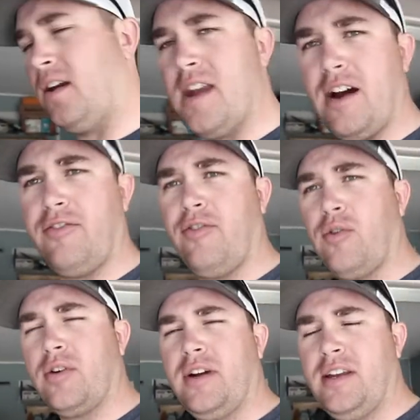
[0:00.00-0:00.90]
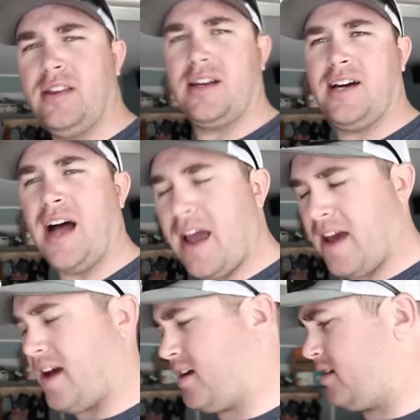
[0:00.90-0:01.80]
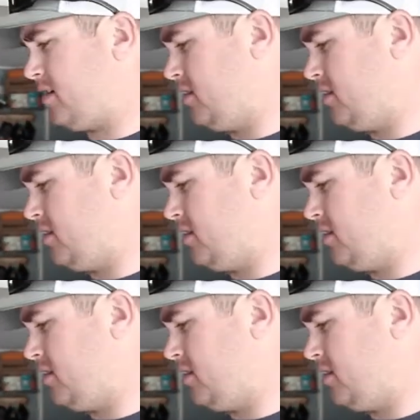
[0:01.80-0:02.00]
Now, for in the kayak,